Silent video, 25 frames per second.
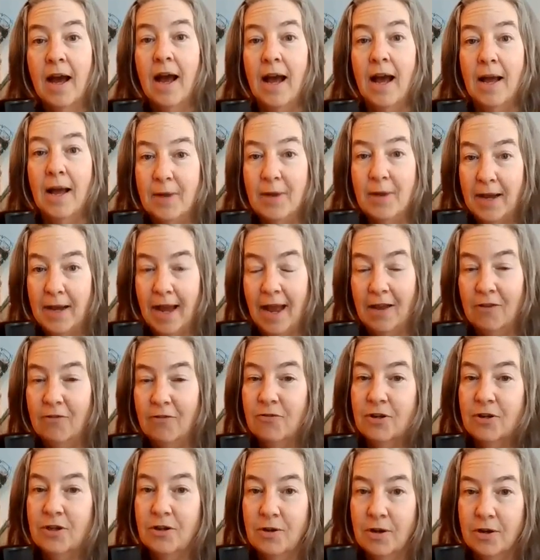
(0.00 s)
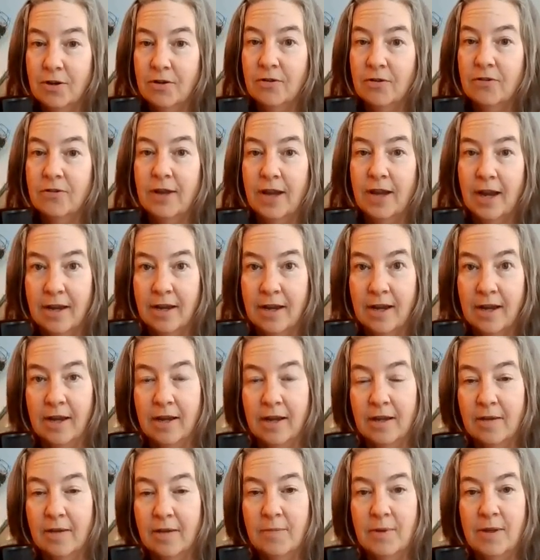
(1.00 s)
I'm going to ask for your understanding,
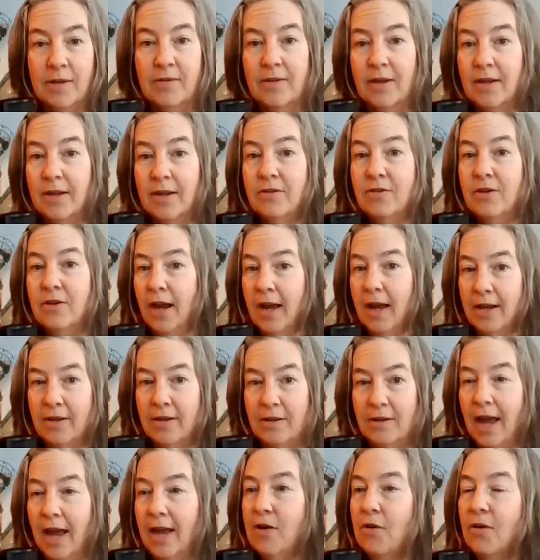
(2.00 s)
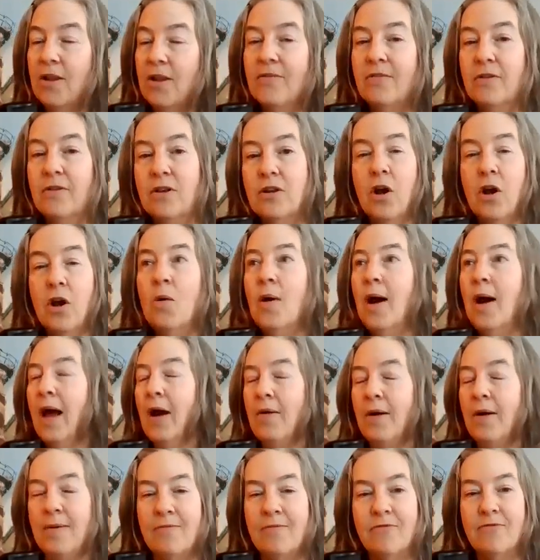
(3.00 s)
because I don't even know
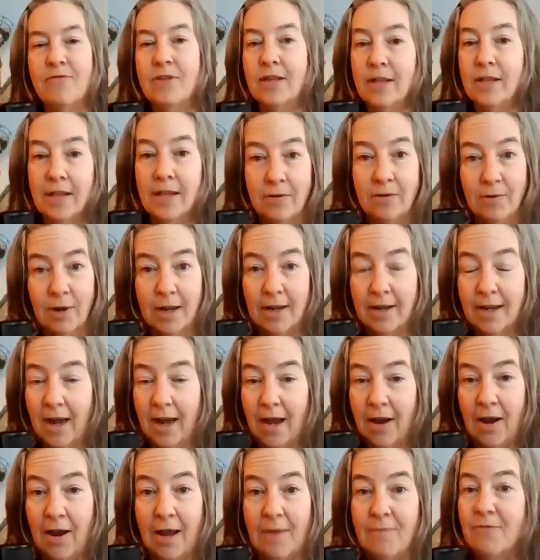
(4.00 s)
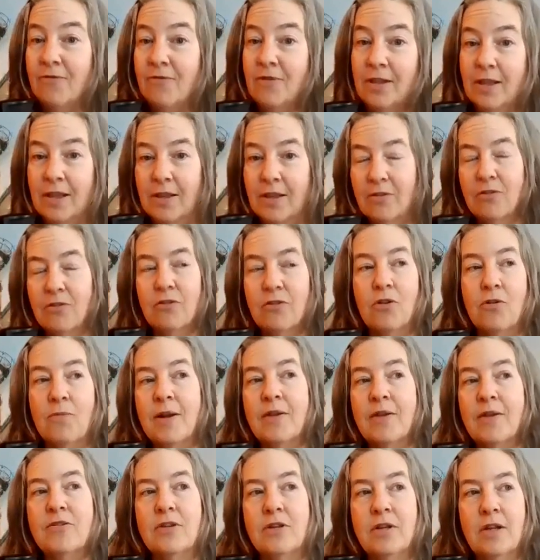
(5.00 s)
how I'm feeling right now. I'm feeling so
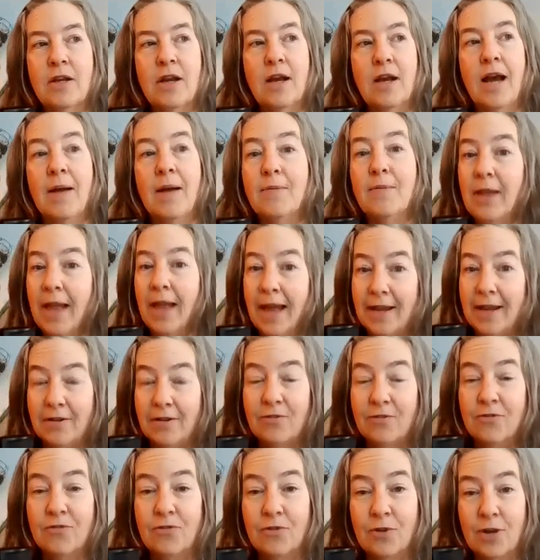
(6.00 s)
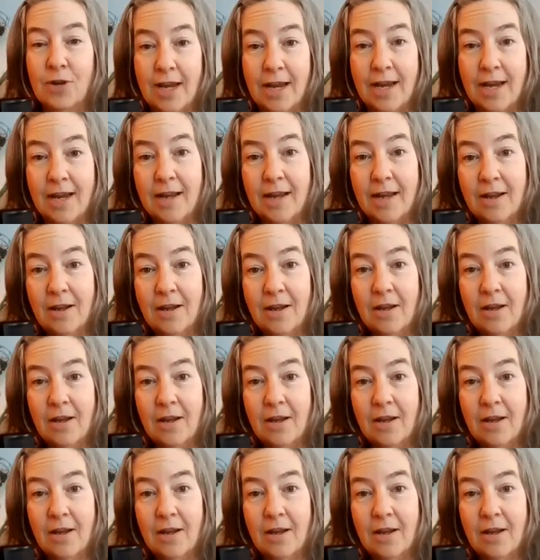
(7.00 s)
much. I'm glad he's free.